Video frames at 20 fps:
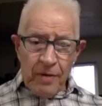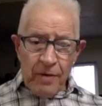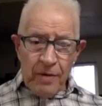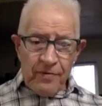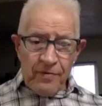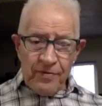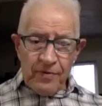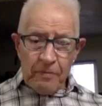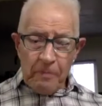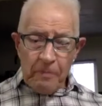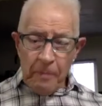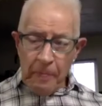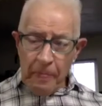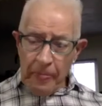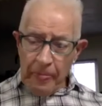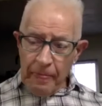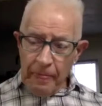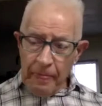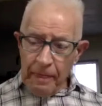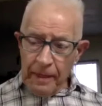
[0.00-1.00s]
of
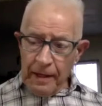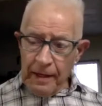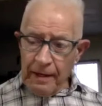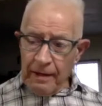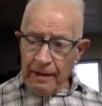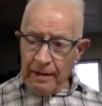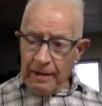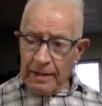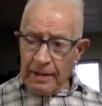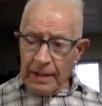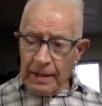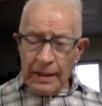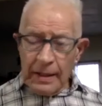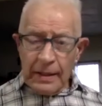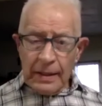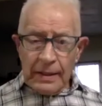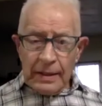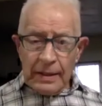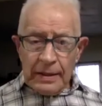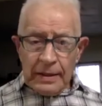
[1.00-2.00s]
the,
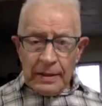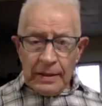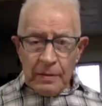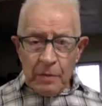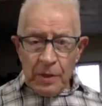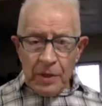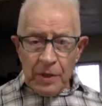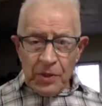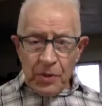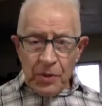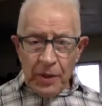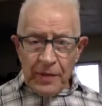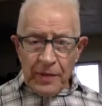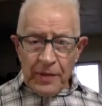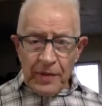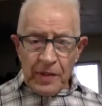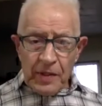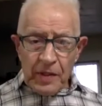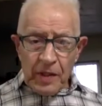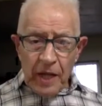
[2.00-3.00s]
we started
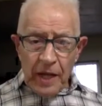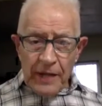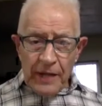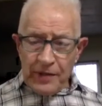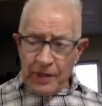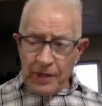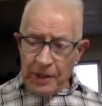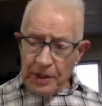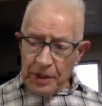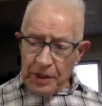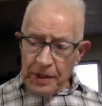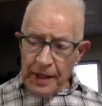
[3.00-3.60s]
this last session,